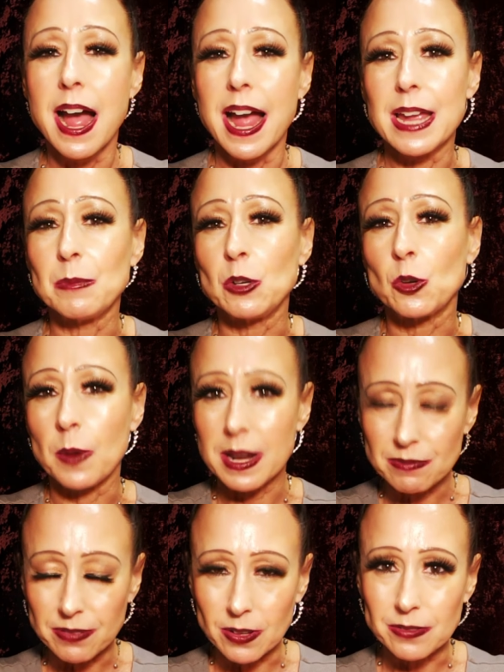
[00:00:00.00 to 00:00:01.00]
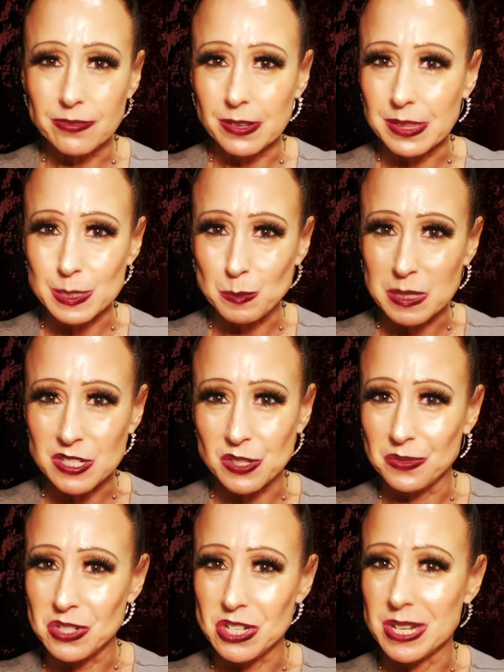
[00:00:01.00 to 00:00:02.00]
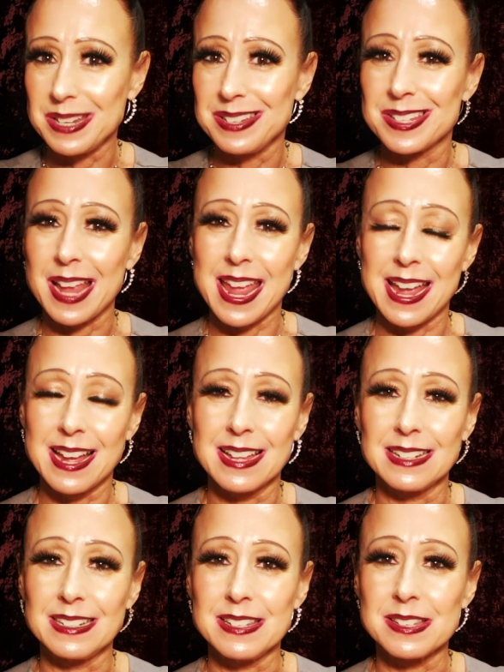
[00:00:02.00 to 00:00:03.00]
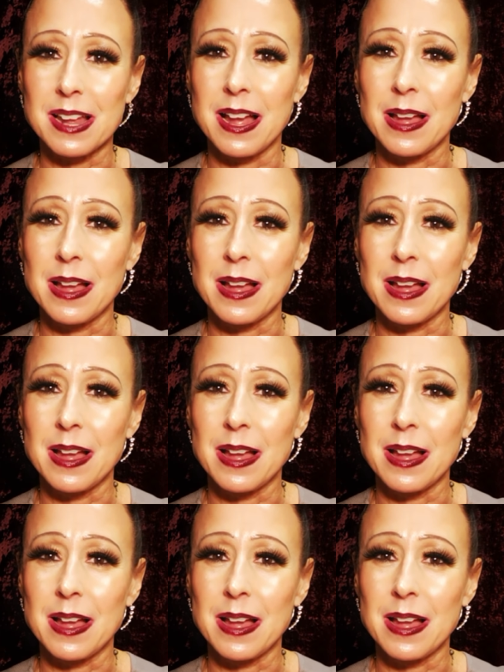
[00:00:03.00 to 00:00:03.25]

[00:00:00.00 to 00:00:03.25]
I am grateful for this piece of cheese, and